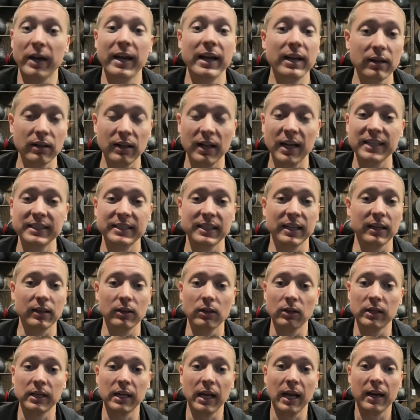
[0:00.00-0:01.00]
analyzing it and
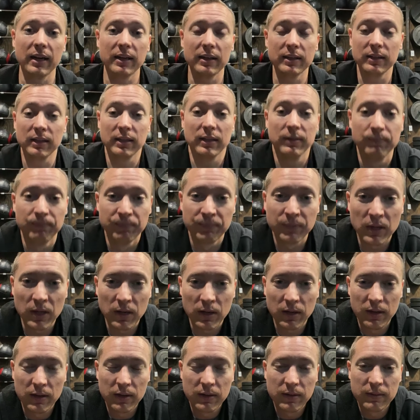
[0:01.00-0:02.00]
looking at it,
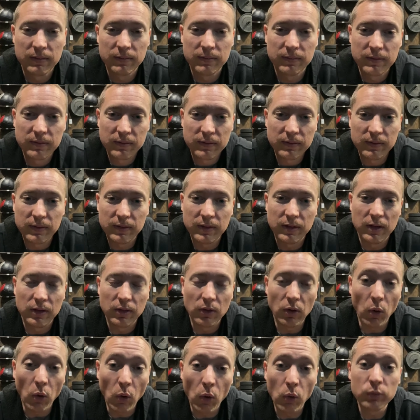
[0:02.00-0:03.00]

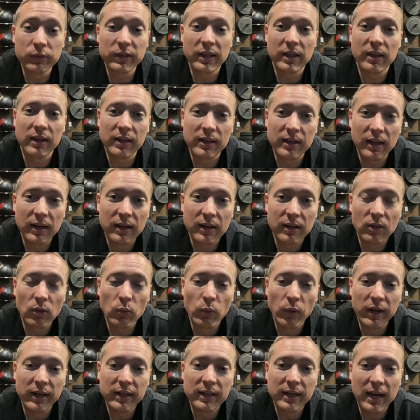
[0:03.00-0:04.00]
the only thing getting in the way,